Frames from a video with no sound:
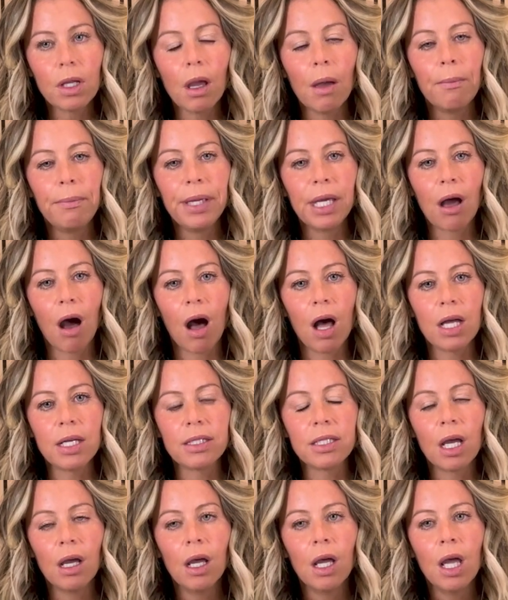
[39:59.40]

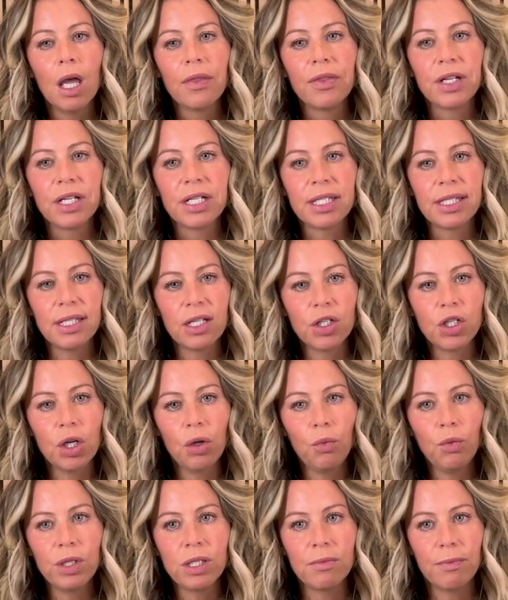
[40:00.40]
because the
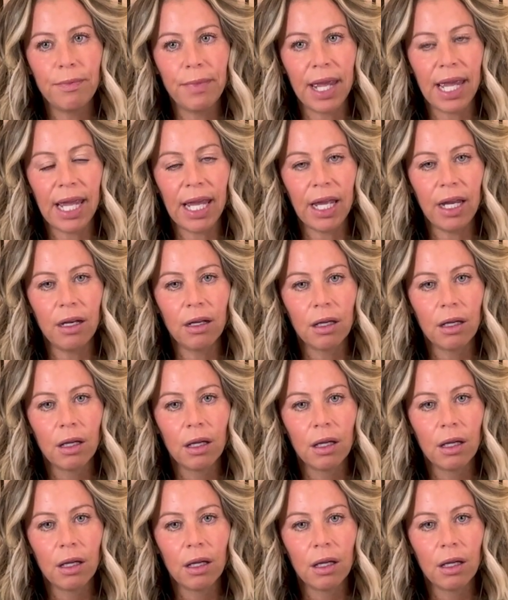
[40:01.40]
decision was made